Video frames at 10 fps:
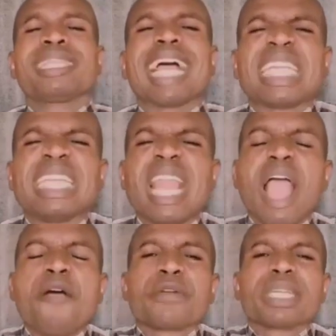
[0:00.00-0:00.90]
that in
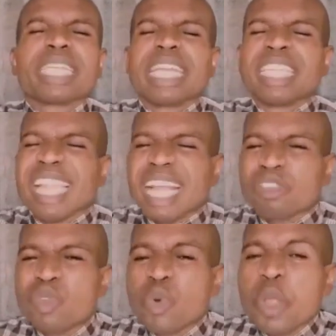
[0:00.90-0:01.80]
everything
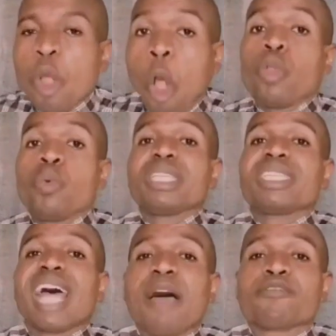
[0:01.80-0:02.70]
that you will
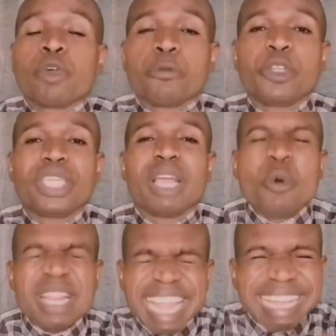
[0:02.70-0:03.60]
always have sufficient
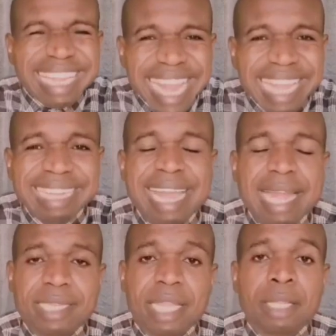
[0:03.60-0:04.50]
without lacking
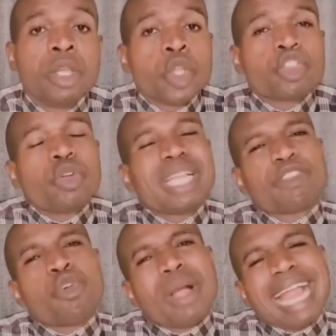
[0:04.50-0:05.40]
anything, so
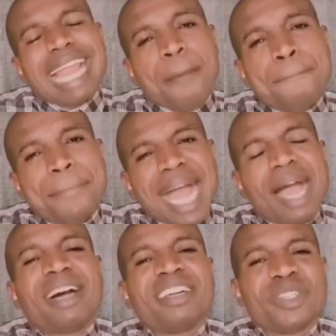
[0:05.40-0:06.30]
that you can
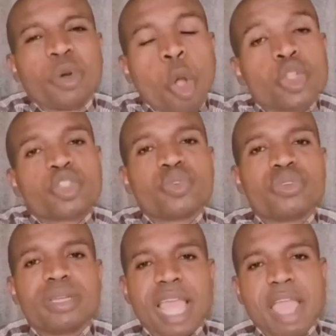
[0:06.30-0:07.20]
abound
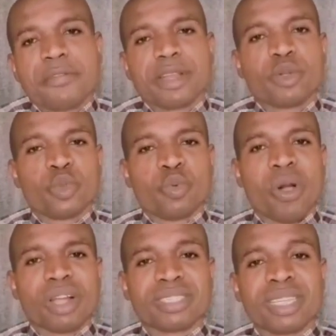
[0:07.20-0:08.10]
unto every good
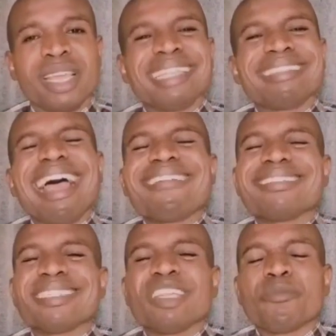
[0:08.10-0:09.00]
works. That
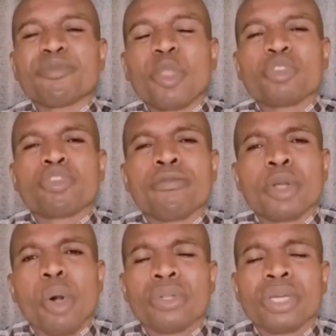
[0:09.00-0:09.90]
is the thought of
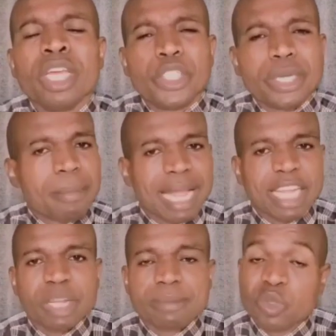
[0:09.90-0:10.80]
God.
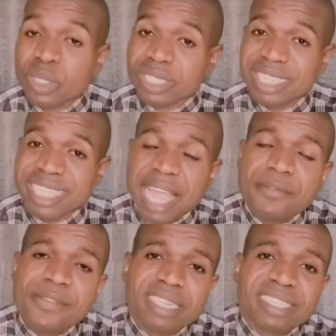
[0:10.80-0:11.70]
Jeremiah chapter
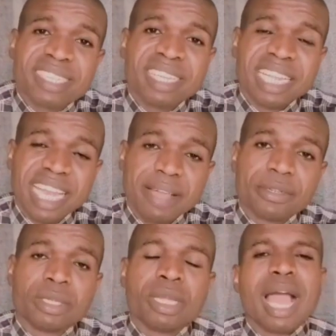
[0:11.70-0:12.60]
29 verse
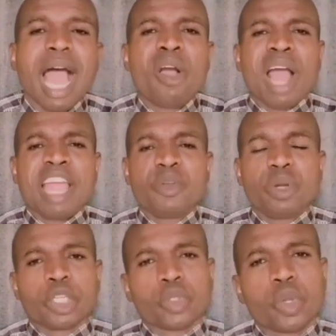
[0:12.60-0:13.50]
11. I know
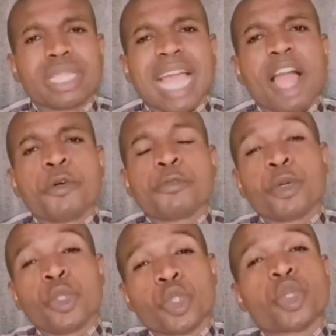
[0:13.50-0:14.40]
the thought I have
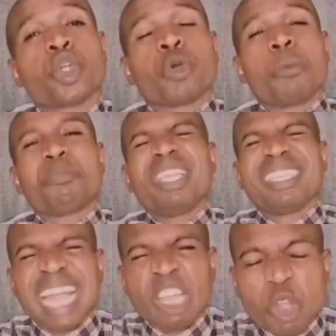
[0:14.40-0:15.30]
for you, thought of
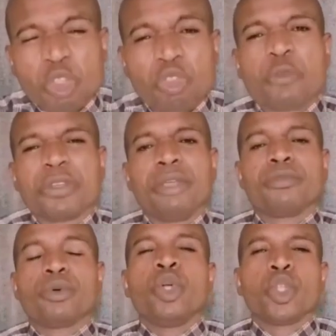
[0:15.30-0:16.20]
peace and not of
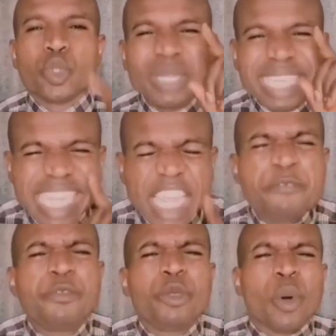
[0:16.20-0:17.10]
evil, to
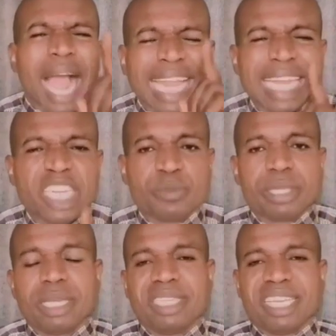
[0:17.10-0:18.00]
give you an
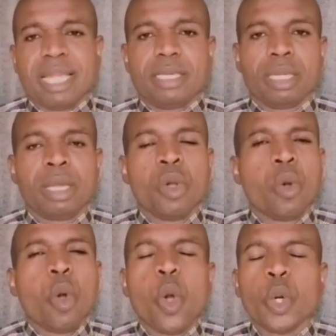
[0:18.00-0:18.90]
expected end.
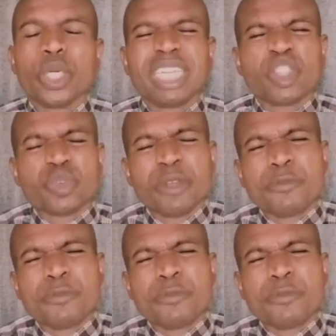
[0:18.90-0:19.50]
Oh, these three